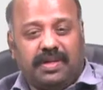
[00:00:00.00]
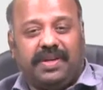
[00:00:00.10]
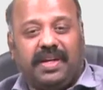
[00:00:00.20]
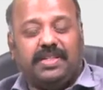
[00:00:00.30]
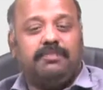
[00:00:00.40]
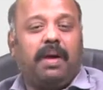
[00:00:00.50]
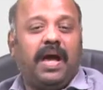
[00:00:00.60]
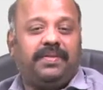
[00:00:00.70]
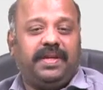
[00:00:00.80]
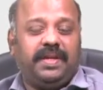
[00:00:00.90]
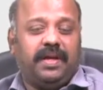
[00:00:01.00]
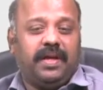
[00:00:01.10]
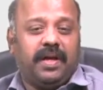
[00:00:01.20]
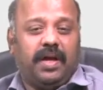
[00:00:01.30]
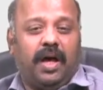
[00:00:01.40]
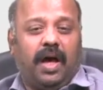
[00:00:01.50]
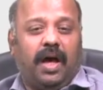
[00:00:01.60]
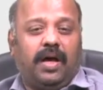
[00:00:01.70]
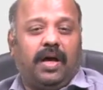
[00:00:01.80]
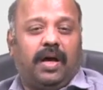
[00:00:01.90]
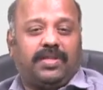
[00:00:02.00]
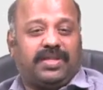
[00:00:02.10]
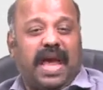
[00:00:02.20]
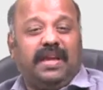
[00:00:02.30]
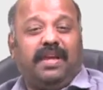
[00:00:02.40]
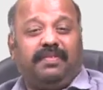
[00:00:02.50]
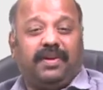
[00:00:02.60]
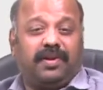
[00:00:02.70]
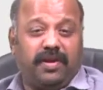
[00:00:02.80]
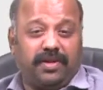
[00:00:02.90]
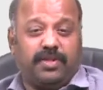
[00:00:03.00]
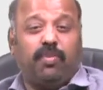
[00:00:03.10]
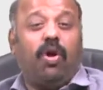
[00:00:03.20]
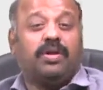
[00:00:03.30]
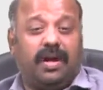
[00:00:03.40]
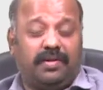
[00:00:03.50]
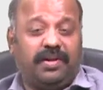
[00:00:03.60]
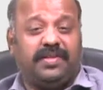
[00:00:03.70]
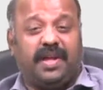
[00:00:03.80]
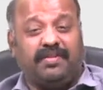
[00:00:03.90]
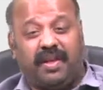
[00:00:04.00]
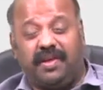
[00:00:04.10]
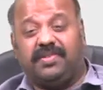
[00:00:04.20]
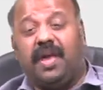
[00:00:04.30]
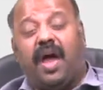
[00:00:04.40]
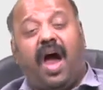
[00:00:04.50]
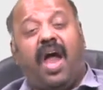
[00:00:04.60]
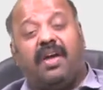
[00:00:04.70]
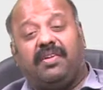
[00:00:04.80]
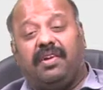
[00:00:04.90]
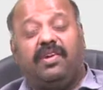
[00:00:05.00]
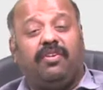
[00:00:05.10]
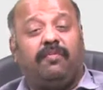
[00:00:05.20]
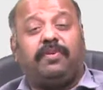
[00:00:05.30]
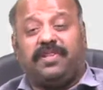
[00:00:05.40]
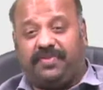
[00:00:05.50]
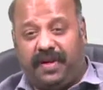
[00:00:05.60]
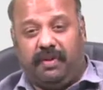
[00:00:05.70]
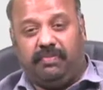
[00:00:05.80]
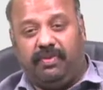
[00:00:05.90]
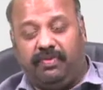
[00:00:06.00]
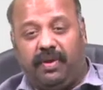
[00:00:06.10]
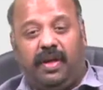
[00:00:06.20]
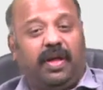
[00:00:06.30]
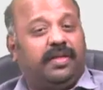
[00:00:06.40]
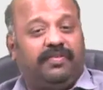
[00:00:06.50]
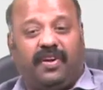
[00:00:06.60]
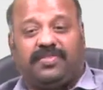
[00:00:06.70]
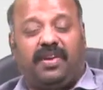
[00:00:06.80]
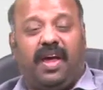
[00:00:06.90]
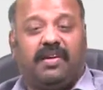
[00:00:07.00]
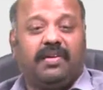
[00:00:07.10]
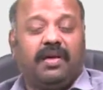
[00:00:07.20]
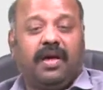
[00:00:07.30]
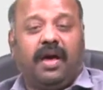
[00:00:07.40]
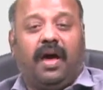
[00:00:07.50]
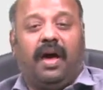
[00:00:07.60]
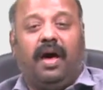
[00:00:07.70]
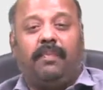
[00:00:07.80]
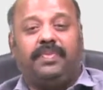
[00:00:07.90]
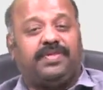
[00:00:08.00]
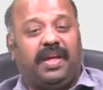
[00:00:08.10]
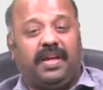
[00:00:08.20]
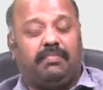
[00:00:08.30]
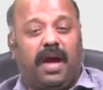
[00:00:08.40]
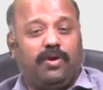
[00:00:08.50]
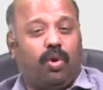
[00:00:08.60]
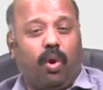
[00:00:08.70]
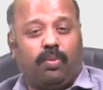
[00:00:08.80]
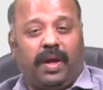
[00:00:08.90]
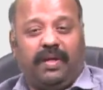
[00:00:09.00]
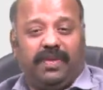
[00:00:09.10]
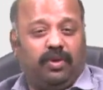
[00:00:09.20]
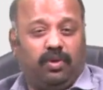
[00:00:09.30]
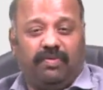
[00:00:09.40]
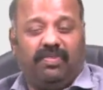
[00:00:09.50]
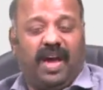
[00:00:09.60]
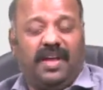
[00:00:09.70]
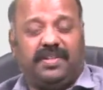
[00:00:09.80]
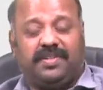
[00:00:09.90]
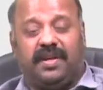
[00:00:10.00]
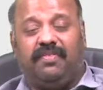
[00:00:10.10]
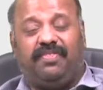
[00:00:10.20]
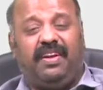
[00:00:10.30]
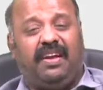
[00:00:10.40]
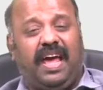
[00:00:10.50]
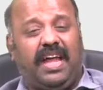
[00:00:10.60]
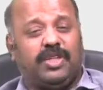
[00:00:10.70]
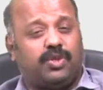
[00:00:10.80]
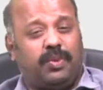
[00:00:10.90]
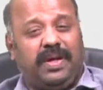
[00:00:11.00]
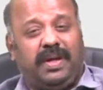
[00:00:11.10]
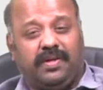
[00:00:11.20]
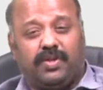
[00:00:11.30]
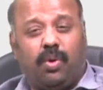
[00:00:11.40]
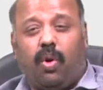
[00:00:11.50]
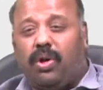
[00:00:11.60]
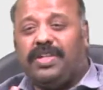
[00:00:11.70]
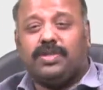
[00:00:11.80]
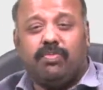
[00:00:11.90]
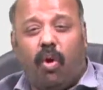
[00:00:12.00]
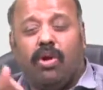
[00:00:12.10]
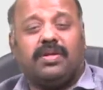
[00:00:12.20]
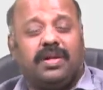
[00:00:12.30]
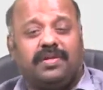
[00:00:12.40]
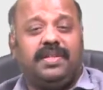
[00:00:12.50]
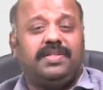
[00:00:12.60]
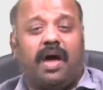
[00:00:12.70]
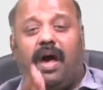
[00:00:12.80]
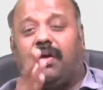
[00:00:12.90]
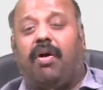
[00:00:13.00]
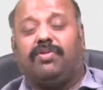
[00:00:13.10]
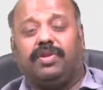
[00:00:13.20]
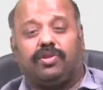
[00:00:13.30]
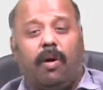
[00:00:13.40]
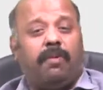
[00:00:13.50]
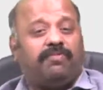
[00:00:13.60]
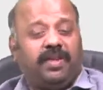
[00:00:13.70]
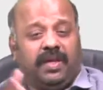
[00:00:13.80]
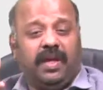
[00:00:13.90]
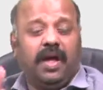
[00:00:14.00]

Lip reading: taken by the Scandinavian countries, small countries, and there is higher degree of press freedom. The first rank is taken by Norway, then you will find Finland, Sweden. So all these small countries are on the top of the